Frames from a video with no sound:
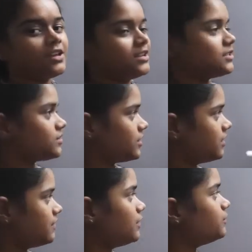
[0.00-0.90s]
so here we
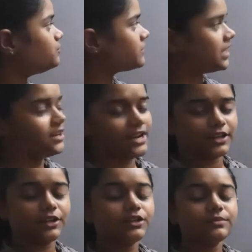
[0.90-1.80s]
go.
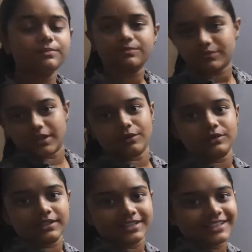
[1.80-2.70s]
Irregular. Now,
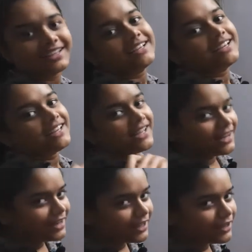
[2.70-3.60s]

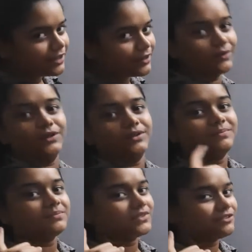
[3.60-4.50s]
irregular verb,
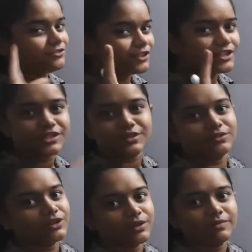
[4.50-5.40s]
the first
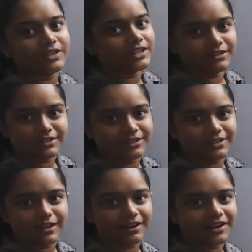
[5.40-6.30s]
verb we learned,
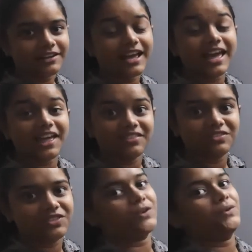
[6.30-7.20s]
right?
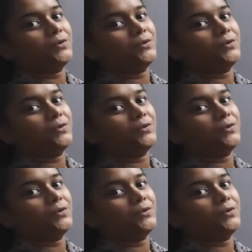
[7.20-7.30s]
Être.